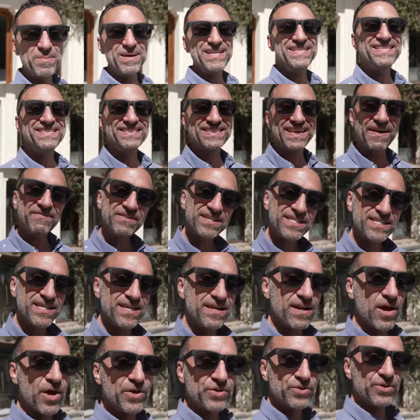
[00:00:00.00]
mid
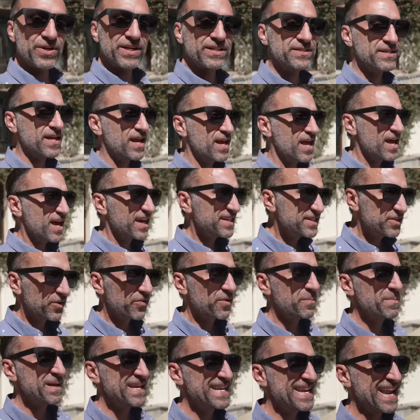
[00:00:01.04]
1700s until the mid